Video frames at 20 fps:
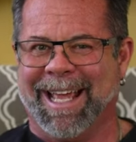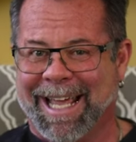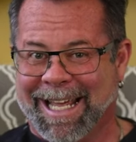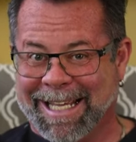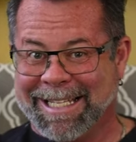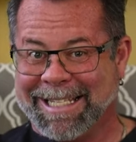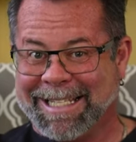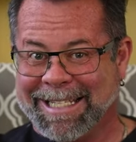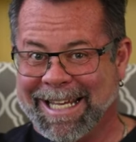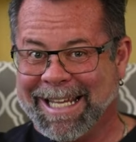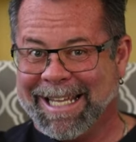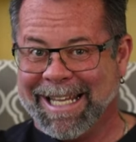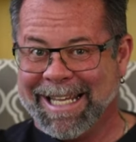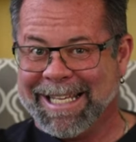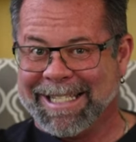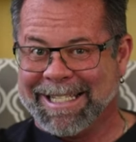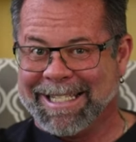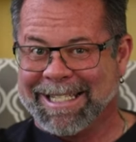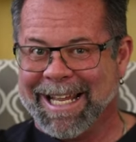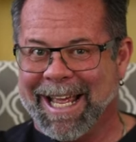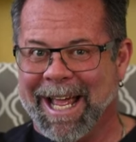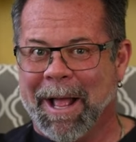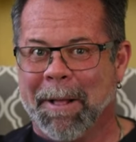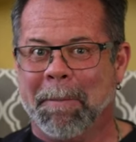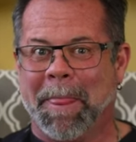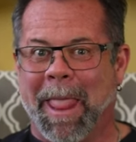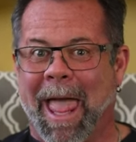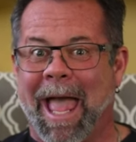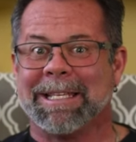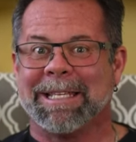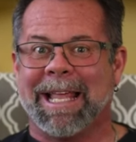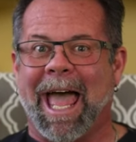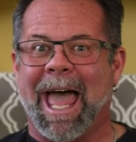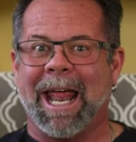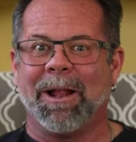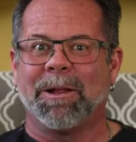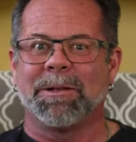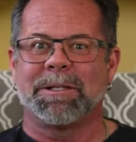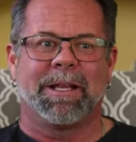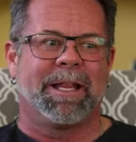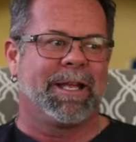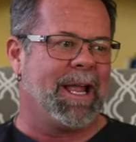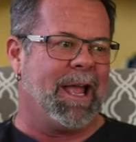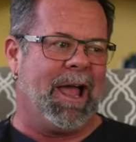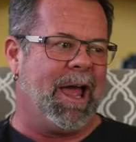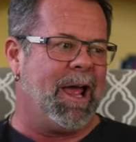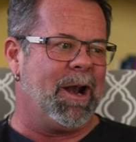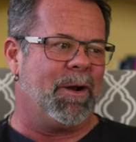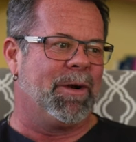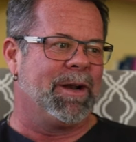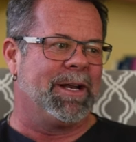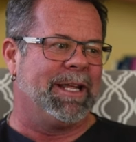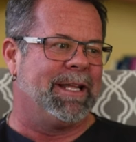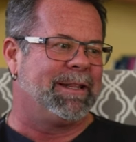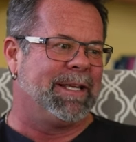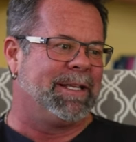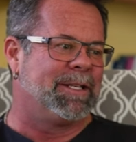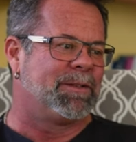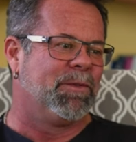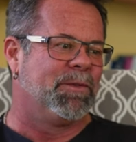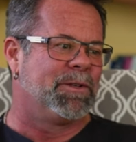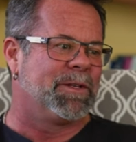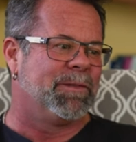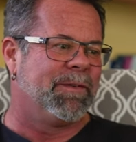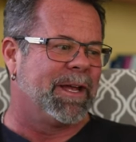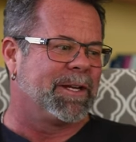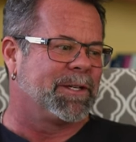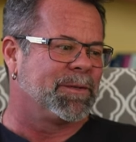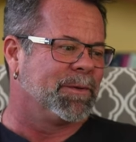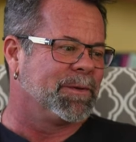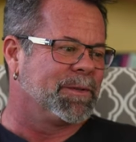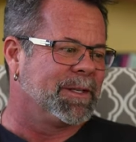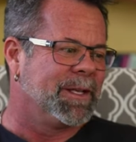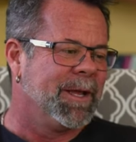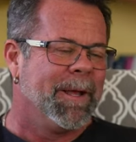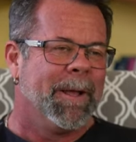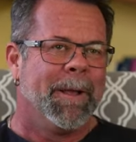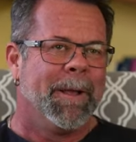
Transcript: you see this? As adults are like, I don't want to eat these fruits and vegetables.